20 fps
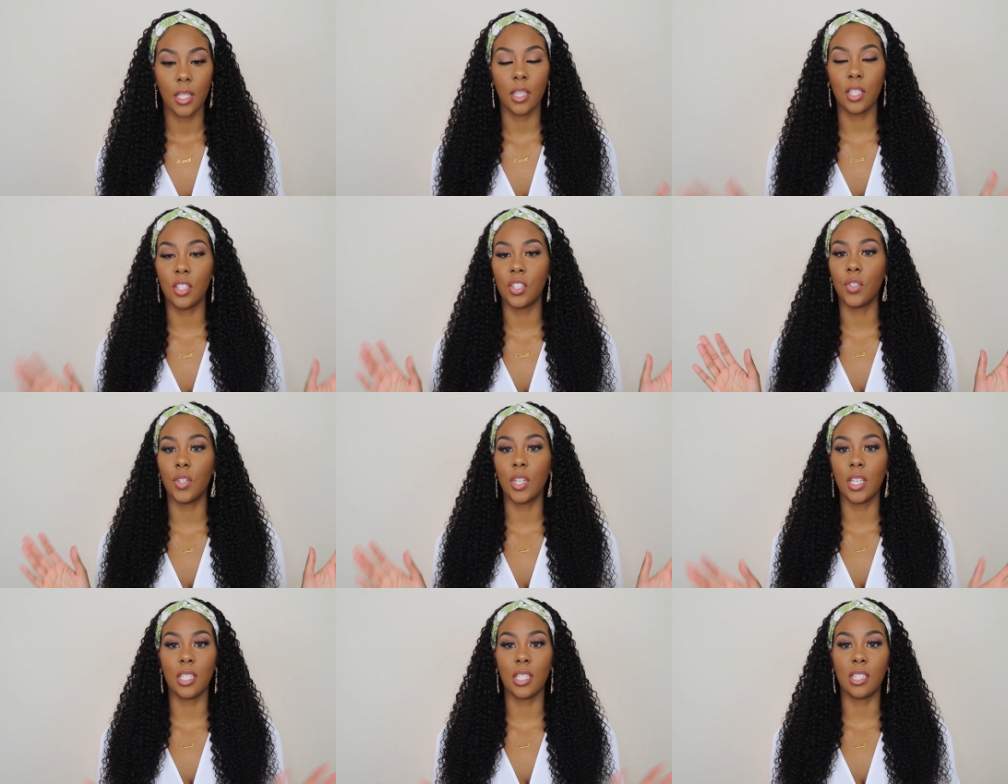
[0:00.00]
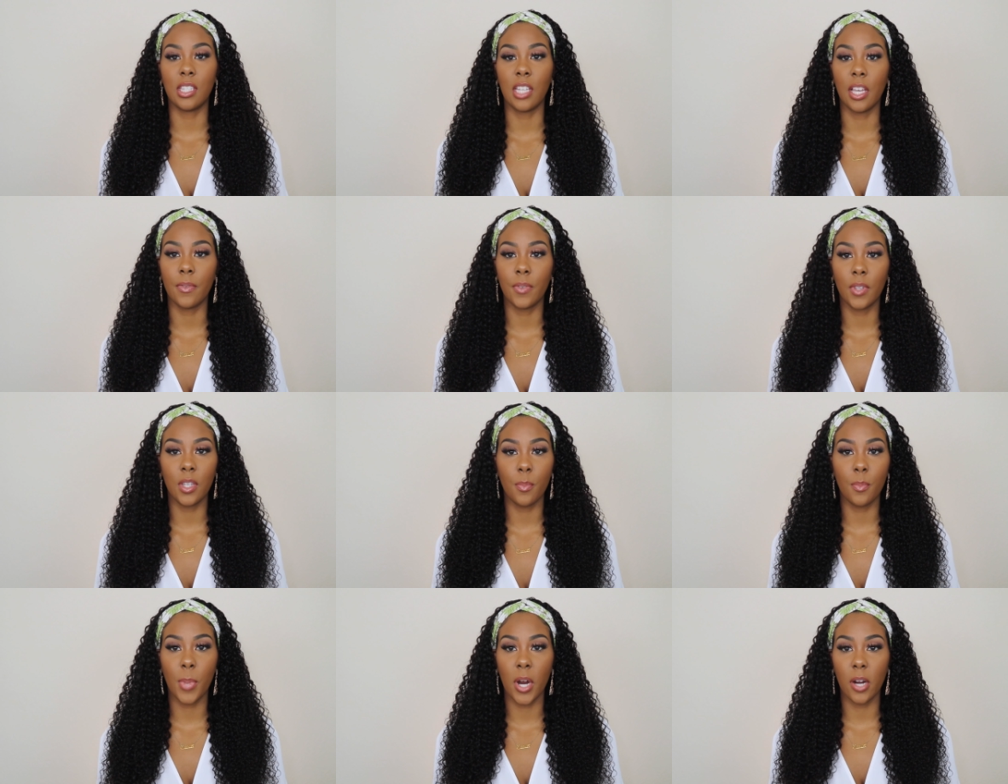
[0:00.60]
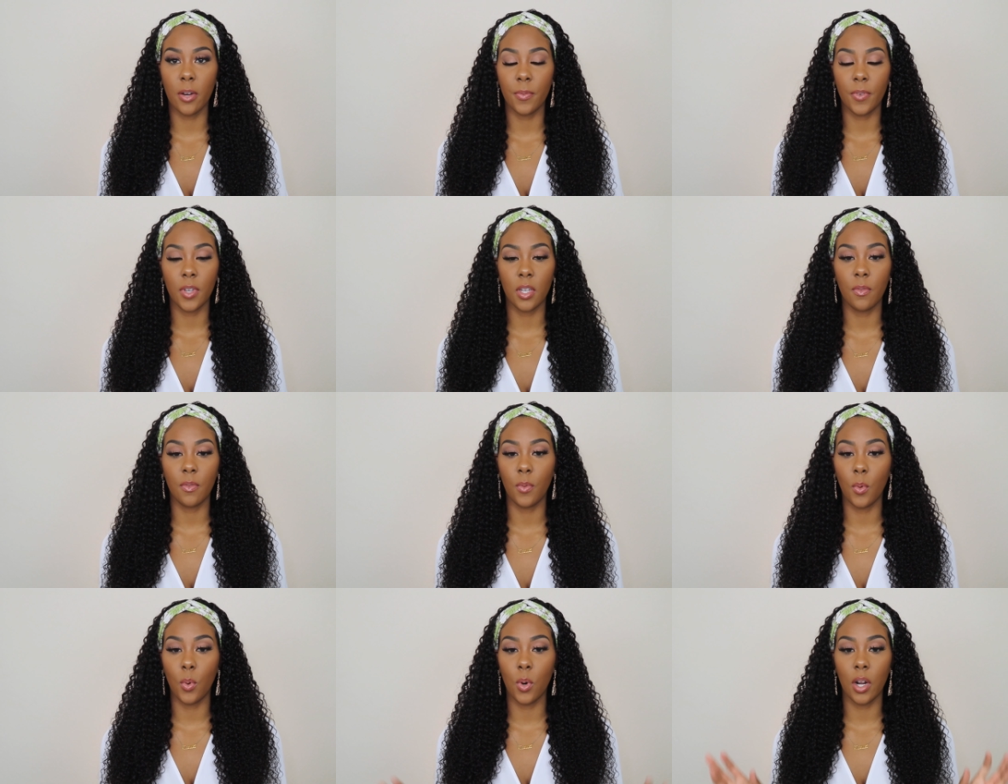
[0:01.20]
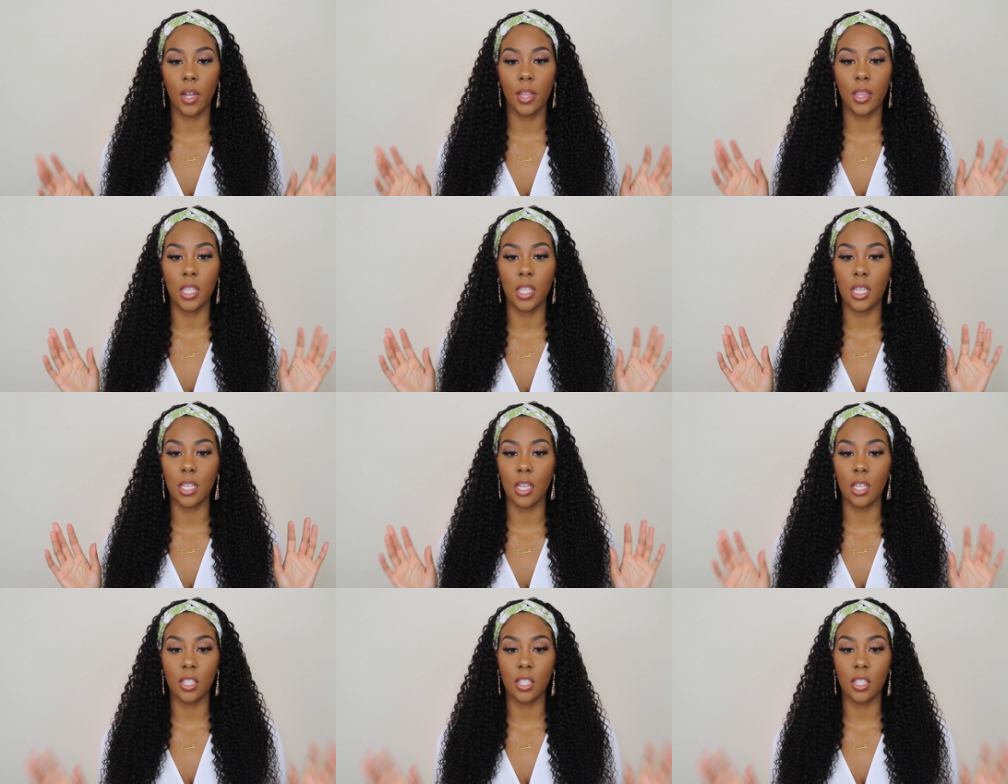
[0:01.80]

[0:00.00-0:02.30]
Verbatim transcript: This unit is definitely perfect for the